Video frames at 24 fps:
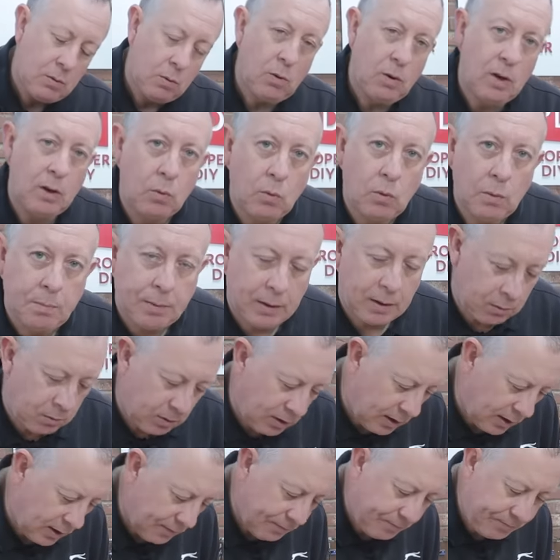Well, it would be,
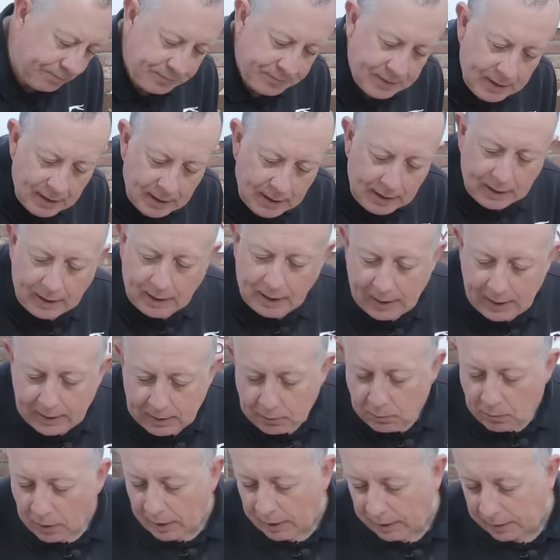wouldn't it?
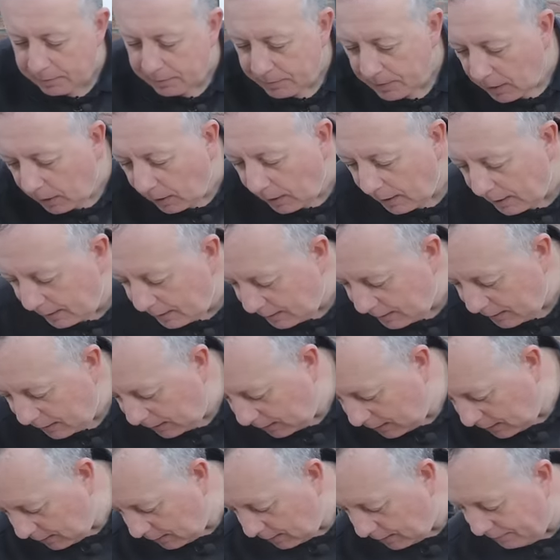Anyway, I
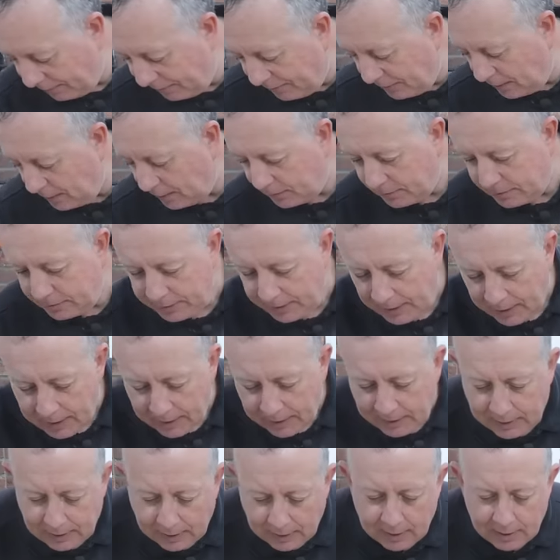think I've finished
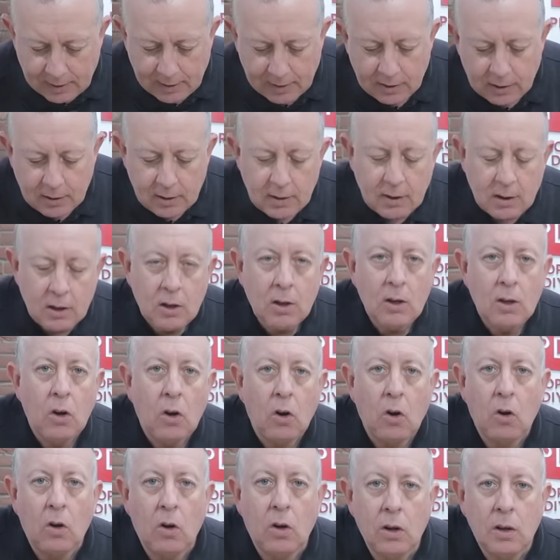sanding,
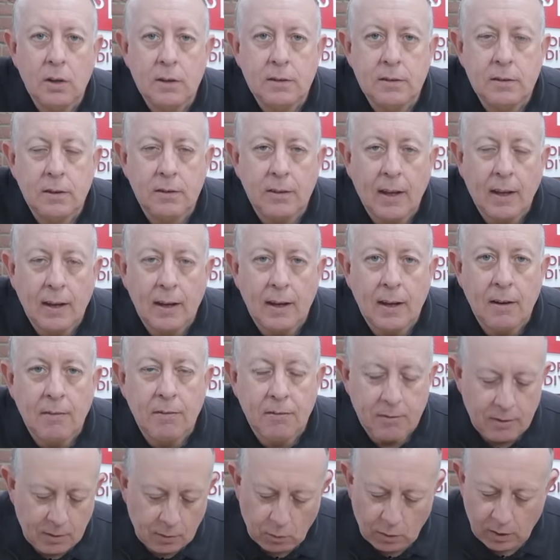or just had
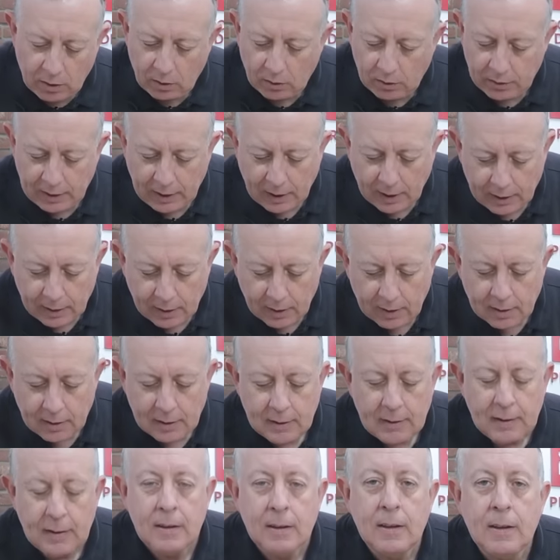enough of it, one or the other.
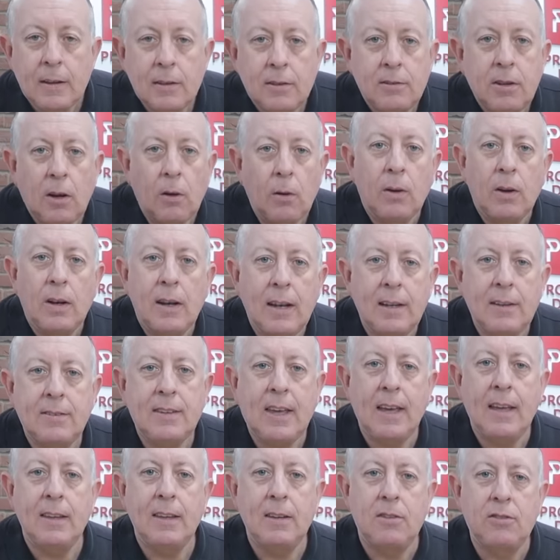So let's
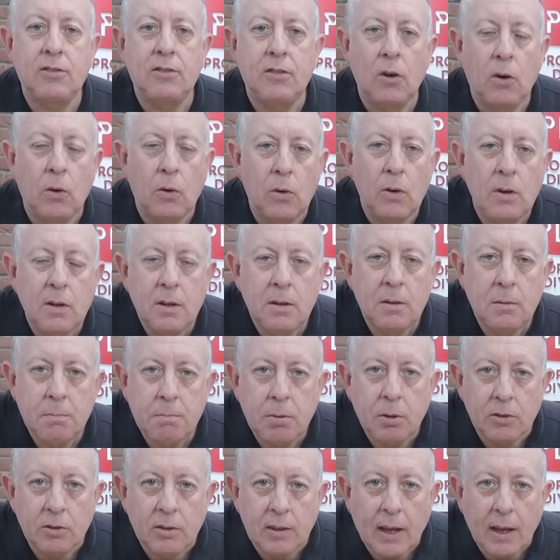get this stool
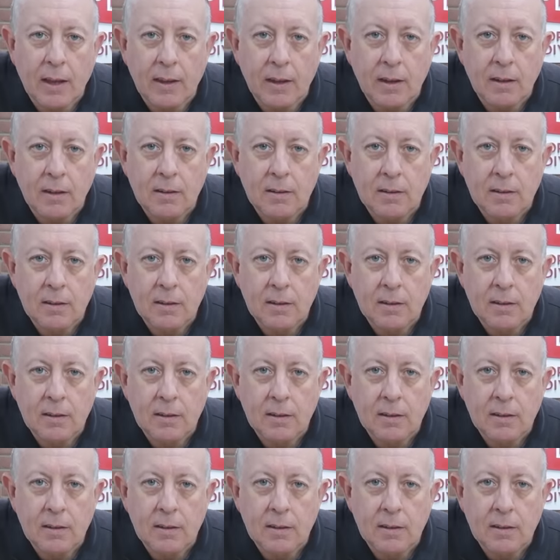put together.